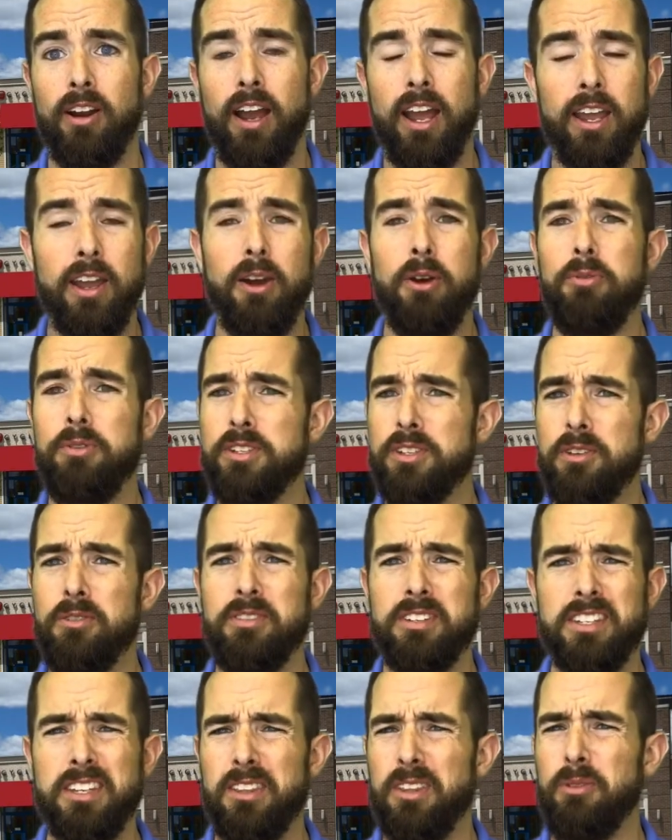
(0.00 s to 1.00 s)
I always
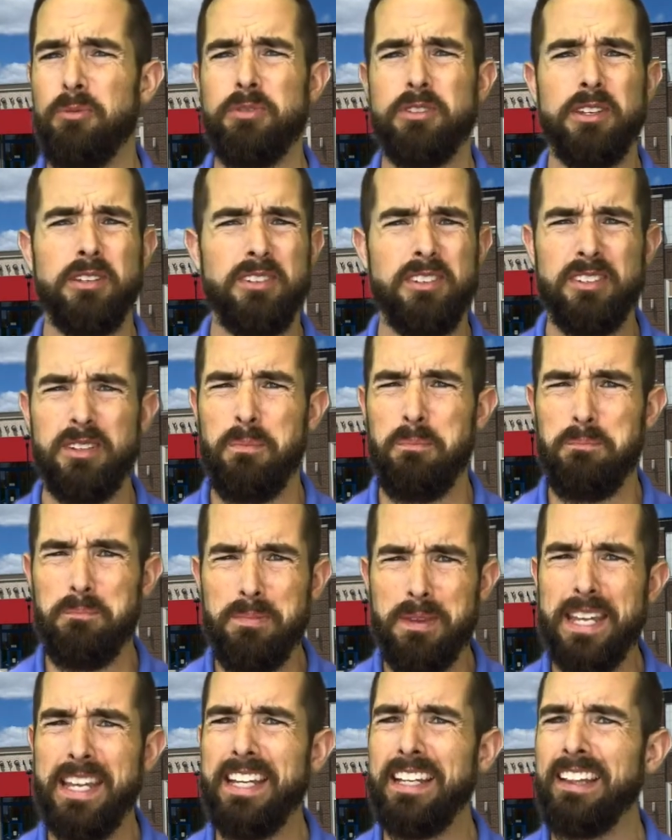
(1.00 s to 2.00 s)
noticed that there was just a
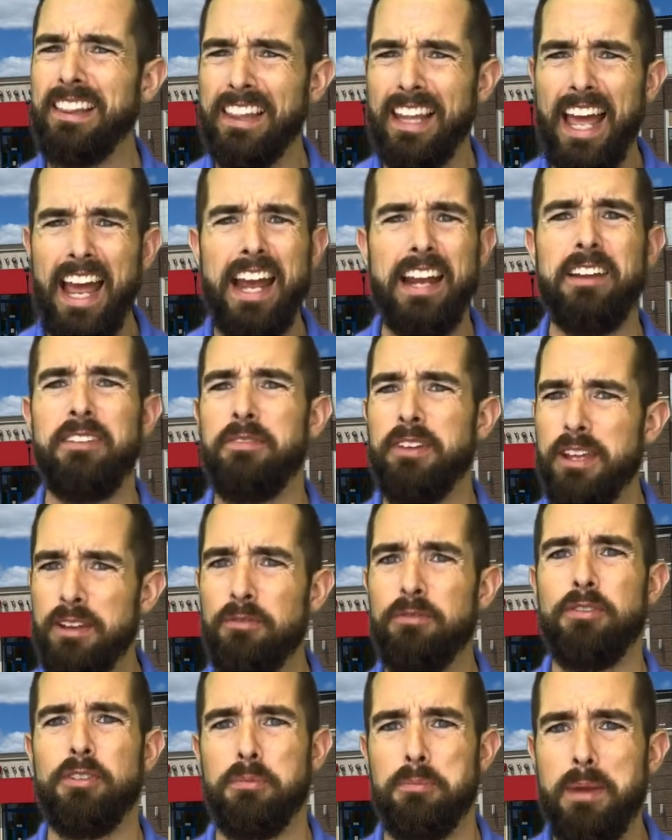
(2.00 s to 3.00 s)
big lack of
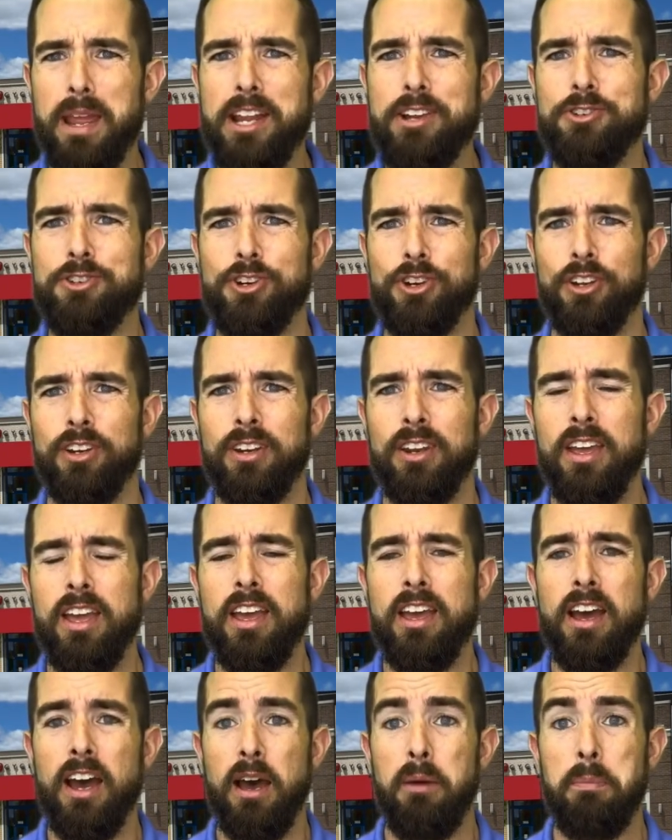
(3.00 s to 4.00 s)
information
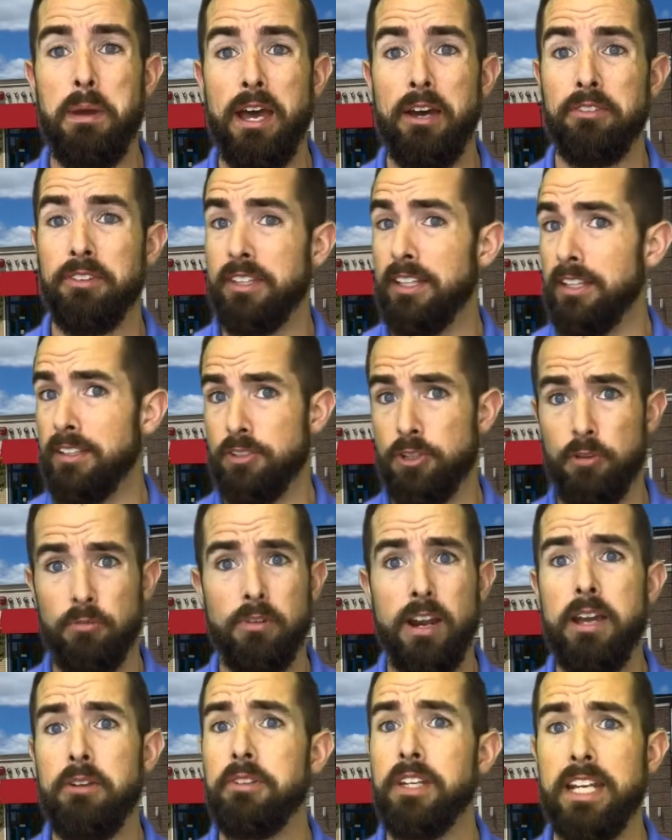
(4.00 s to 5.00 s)
about the
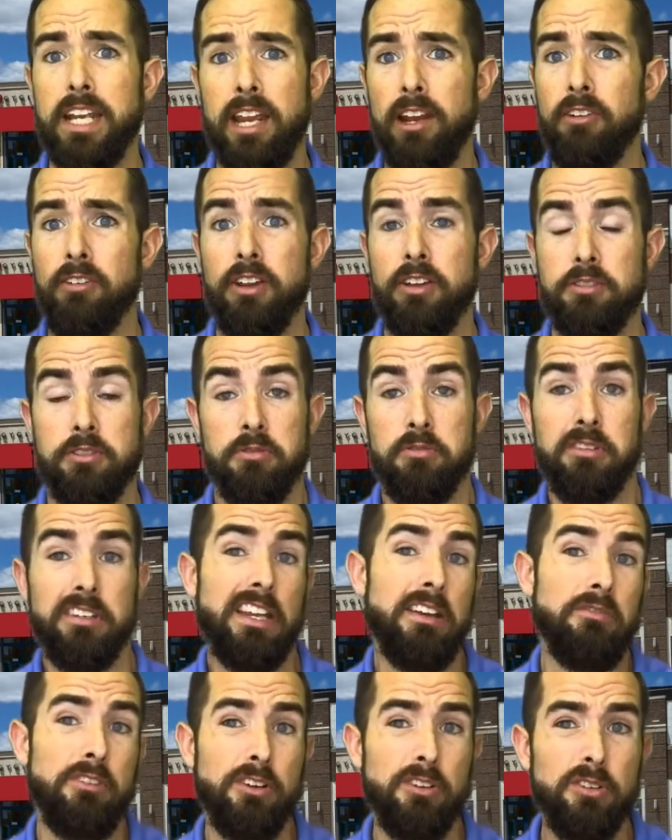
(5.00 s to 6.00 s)
surrounding area. So you
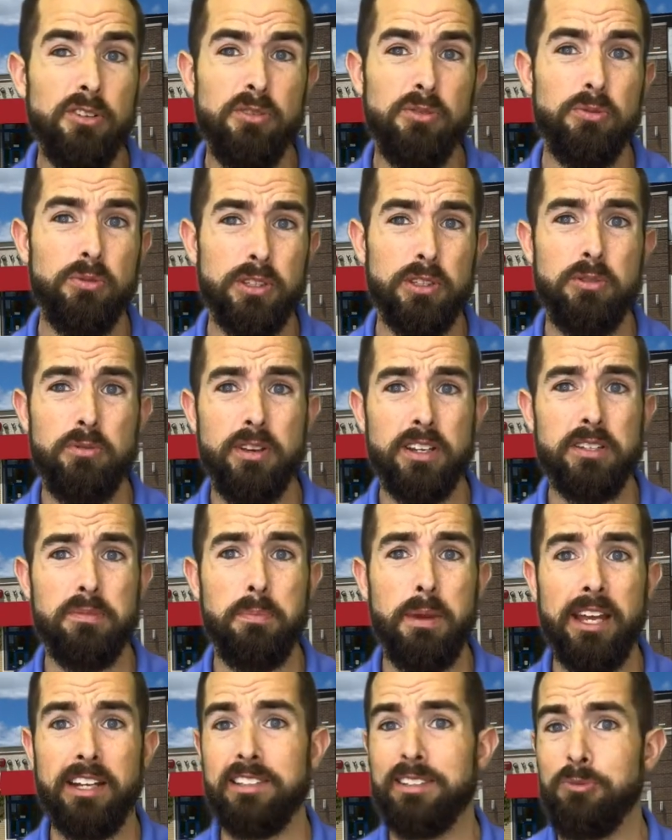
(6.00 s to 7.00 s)
never knew what to
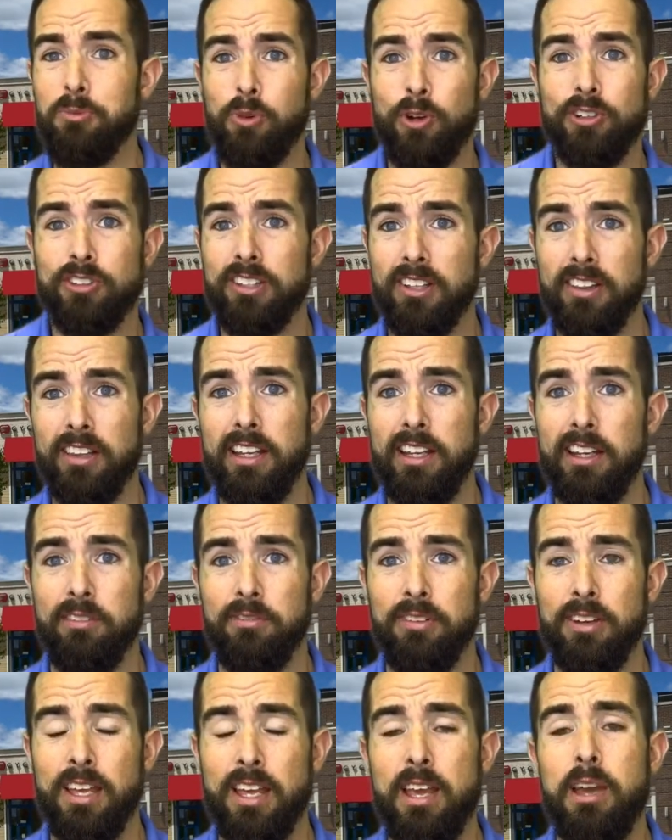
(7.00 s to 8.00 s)
expect and where to live.
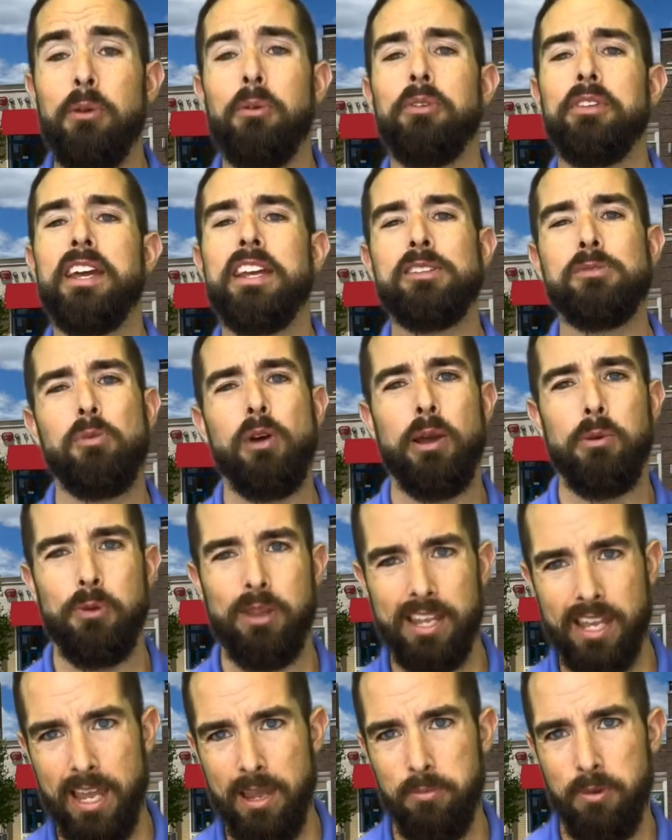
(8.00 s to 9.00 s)
Well, that's why we
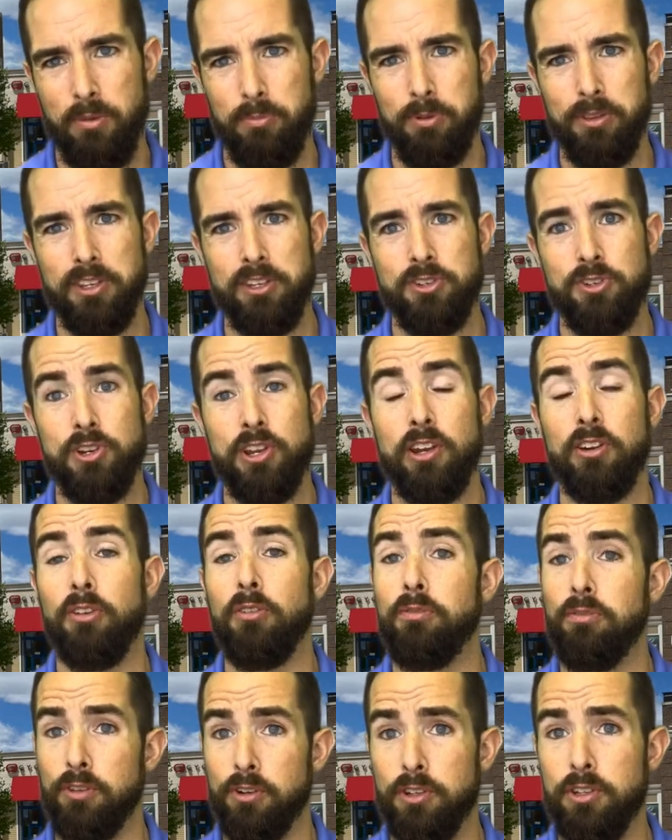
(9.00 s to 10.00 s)
came up with this channel
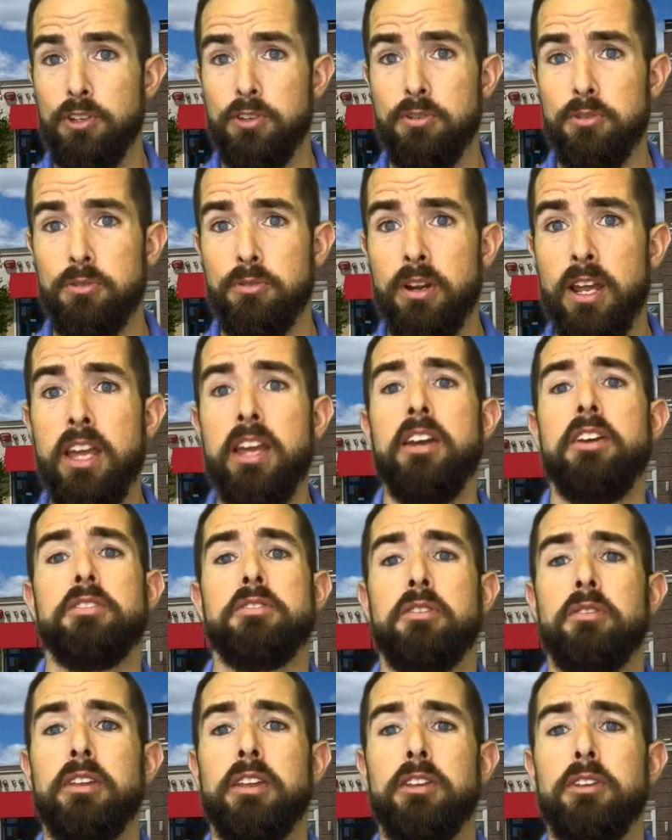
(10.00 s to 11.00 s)
for you,
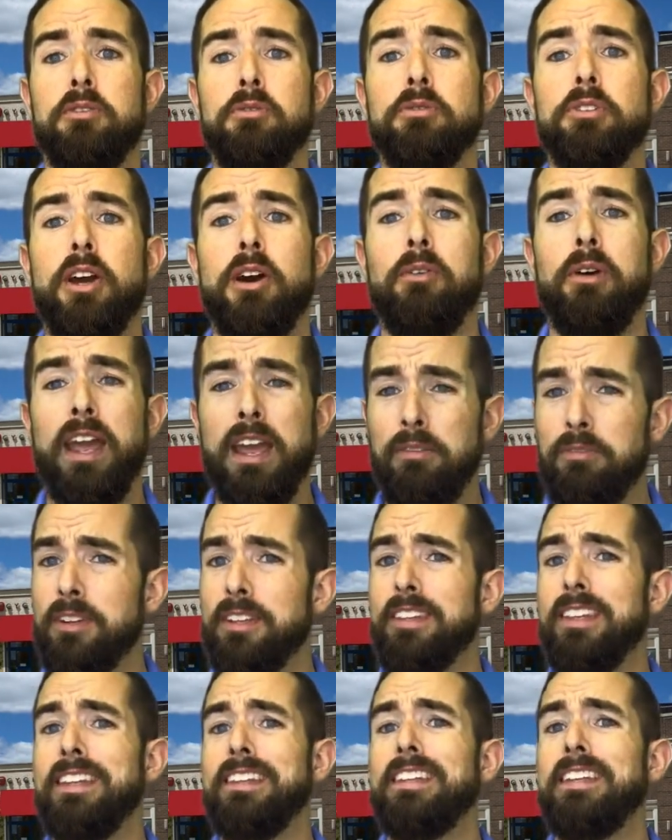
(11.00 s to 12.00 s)
so that you'll know
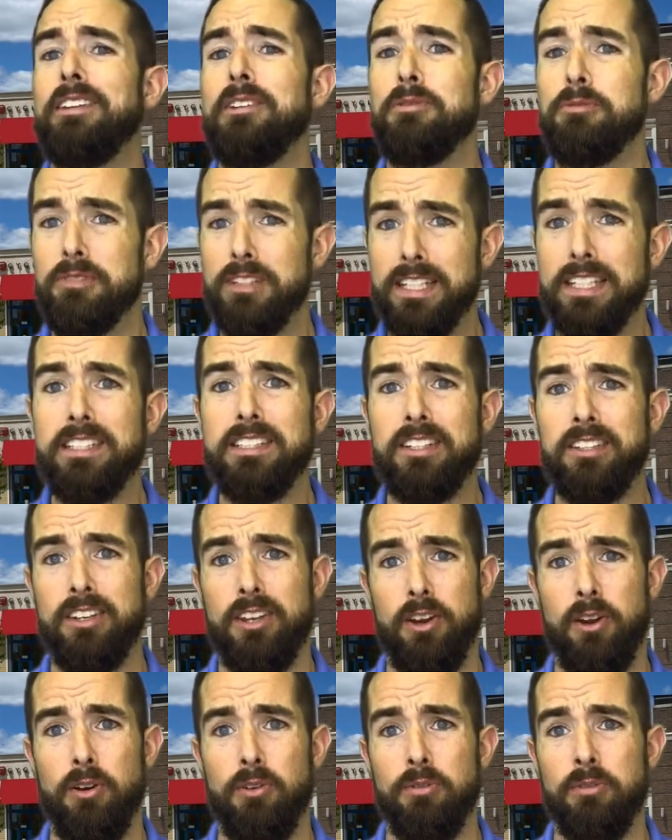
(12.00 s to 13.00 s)
everything that you need to
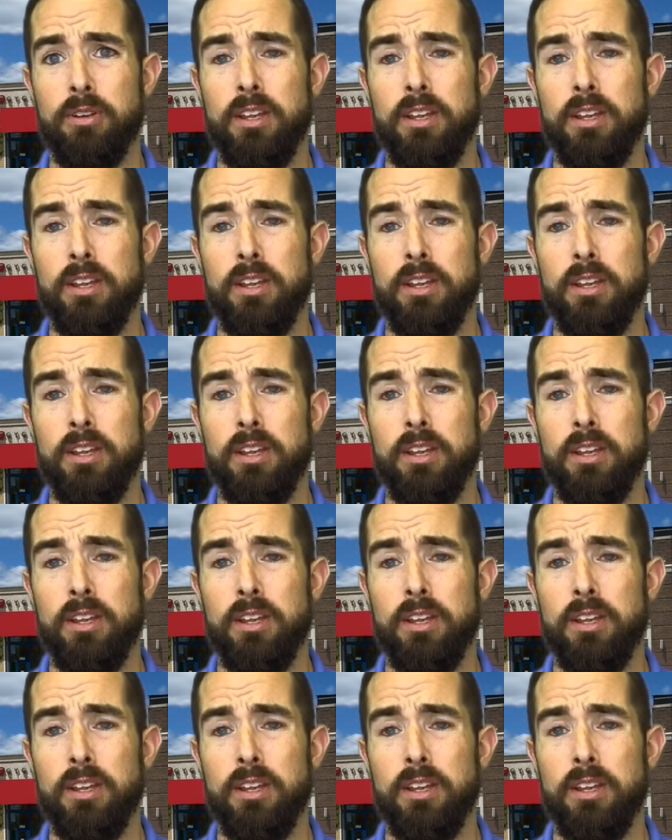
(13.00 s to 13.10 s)
know.